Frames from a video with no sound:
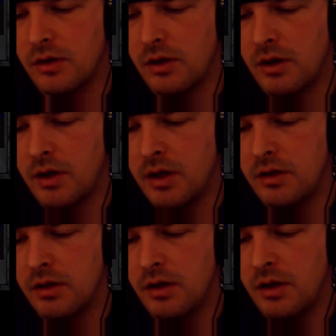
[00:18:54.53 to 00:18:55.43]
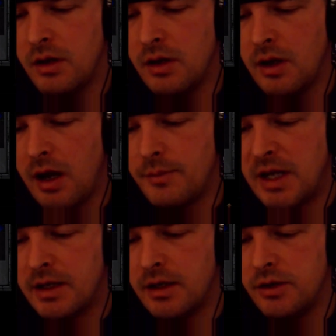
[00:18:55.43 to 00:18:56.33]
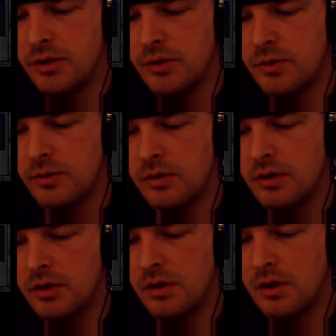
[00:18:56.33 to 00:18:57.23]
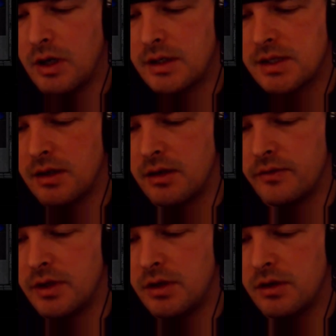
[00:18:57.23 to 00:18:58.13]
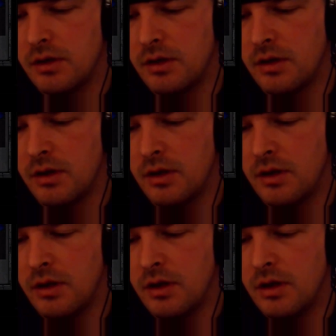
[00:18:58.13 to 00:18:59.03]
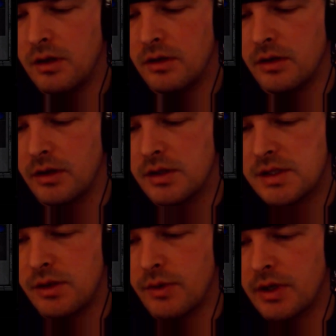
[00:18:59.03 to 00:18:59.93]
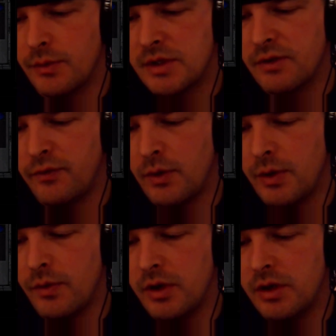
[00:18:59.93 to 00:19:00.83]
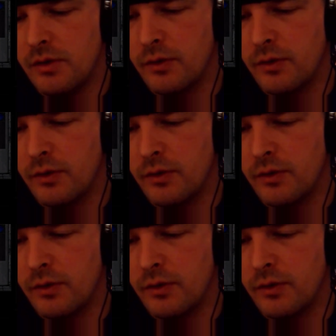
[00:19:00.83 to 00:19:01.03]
Alright, I'm not gonna do a ton of it. Look, see where it went to 41 or